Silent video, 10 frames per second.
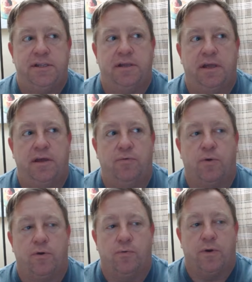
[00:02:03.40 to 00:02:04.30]

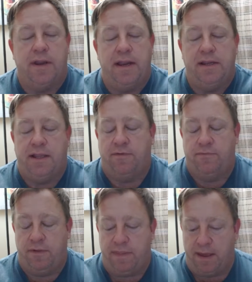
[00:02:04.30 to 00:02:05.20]
working stuff
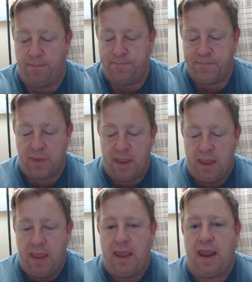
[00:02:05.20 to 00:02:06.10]
with them.
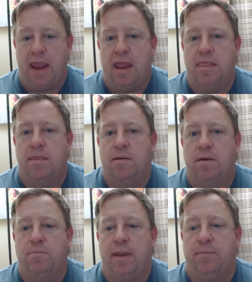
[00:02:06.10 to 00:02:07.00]
And
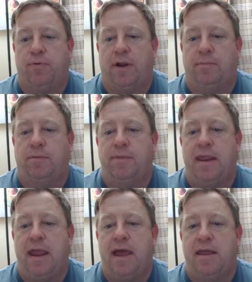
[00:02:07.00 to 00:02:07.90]
the big problem
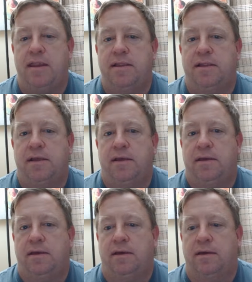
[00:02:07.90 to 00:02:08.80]
they had is
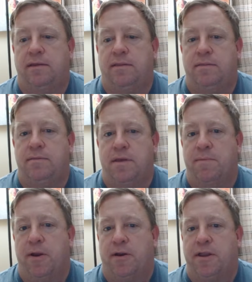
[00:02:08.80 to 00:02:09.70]
the
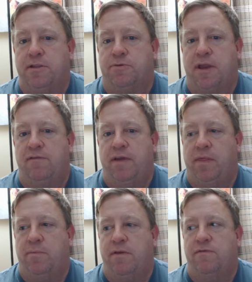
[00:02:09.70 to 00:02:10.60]
Americans were giving
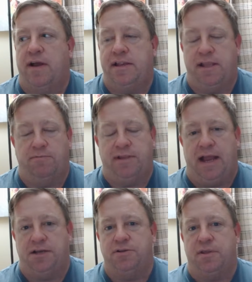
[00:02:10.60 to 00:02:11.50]
them advice that was
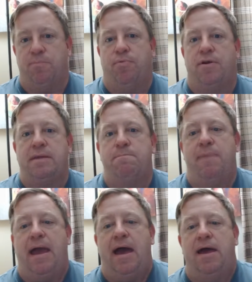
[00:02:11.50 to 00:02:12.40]
actually pretty
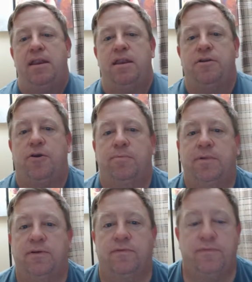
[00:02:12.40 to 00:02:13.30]
bad in
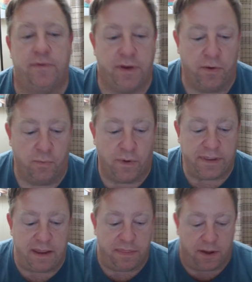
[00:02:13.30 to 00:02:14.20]
terms of
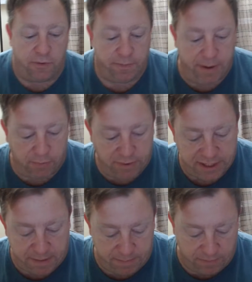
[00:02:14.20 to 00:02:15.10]
what they thought would be
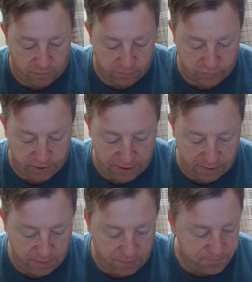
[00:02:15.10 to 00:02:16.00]
receptive over
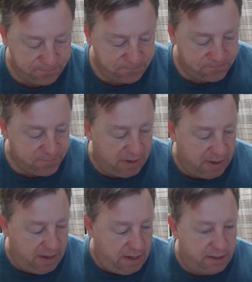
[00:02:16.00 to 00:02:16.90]
here.
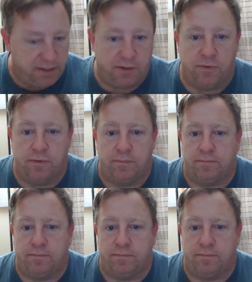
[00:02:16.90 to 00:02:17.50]
So